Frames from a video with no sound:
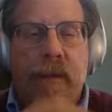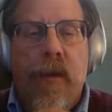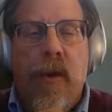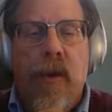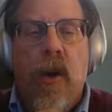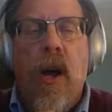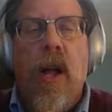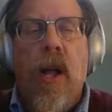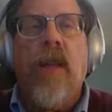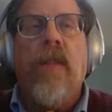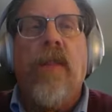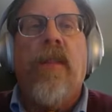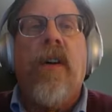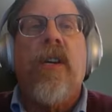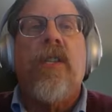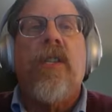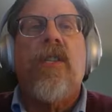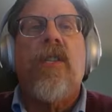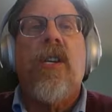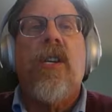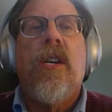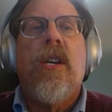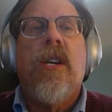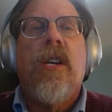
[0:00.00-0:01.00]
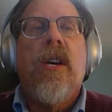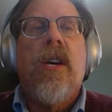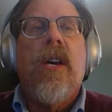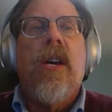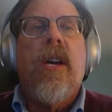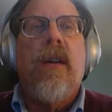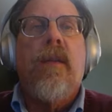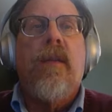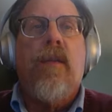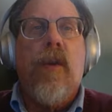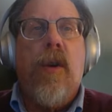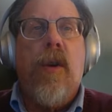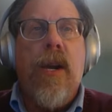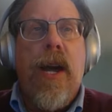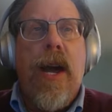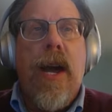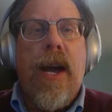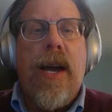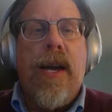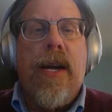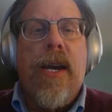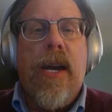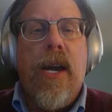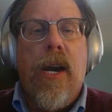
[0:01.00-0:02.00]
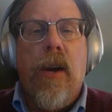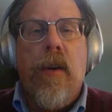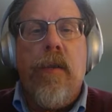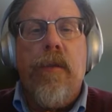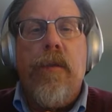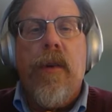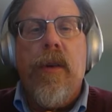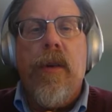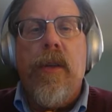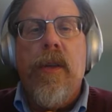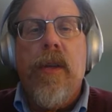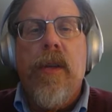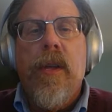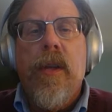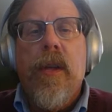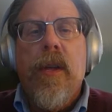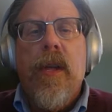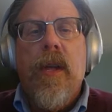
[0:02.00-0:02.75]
for all of us if we're not careful,